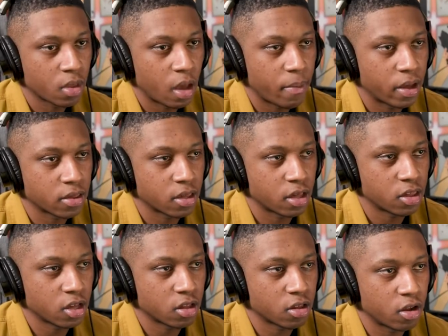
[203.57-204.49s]
I'm about to say,
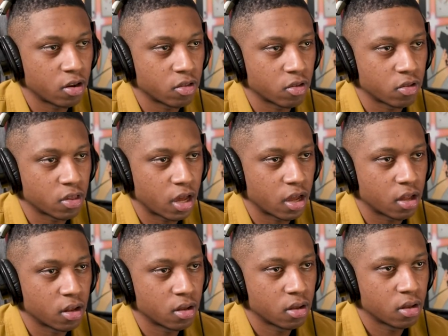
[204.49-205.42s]
she can turn into a
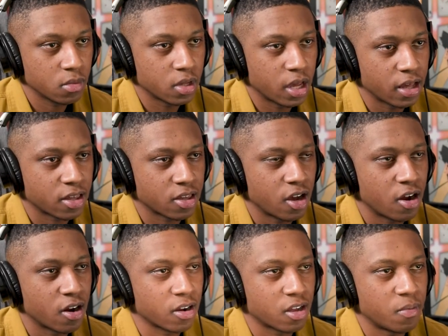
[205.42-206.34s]
Titan. Yes,
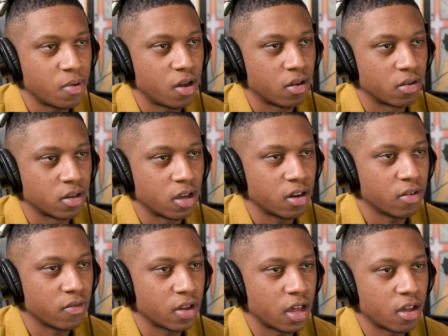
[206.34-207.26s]
sir, come on, don't
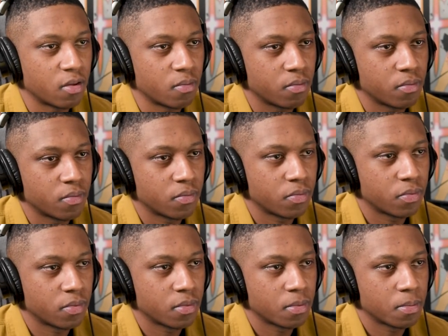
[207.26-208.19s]
even let him.
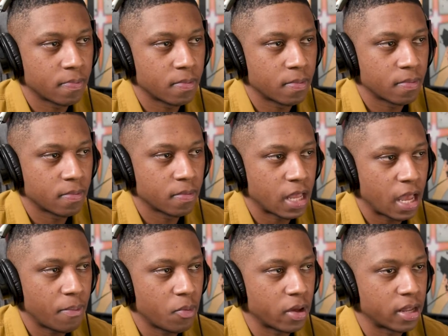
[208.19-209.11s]

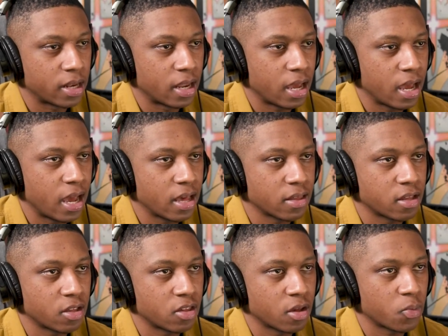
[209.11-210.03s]
That boy
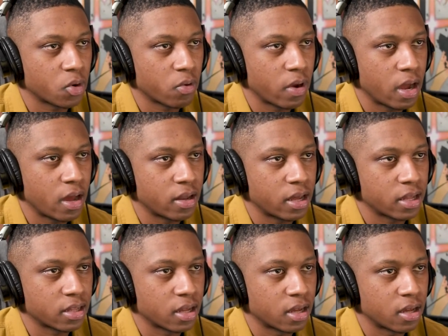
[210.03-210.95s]
nasty jumping around
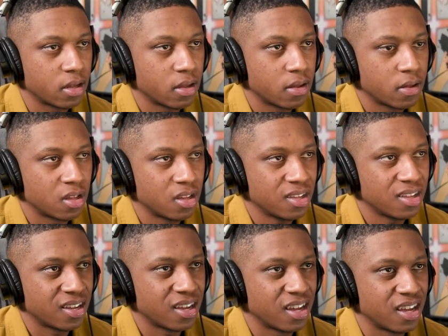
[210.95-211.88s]
like that.
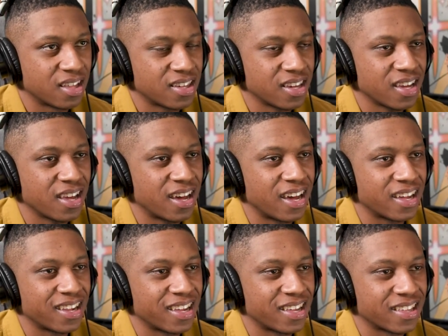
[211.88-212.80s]
Ugh, she
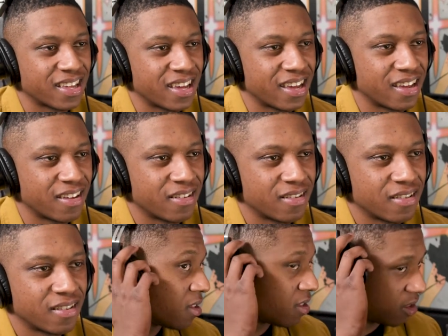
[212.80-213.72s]
ugly as hell.
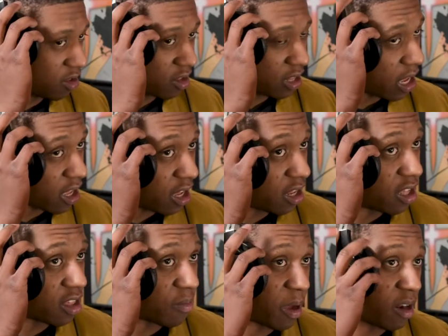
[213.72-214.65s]
You, they could at
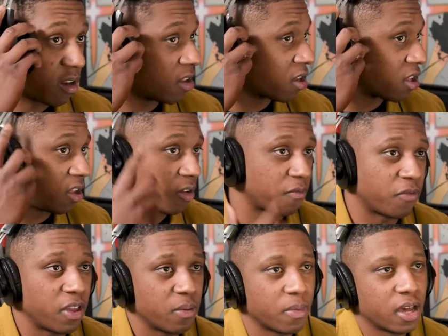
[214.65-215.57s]
least made her look a little
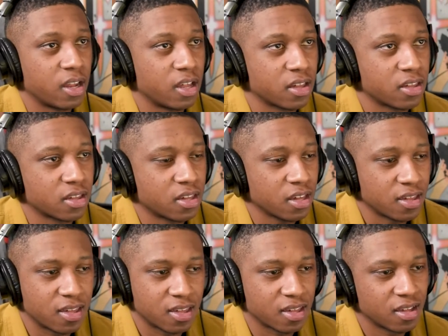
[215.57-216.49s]
female-ish.
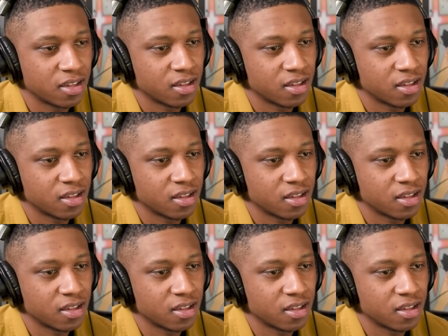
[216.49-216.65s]
She's,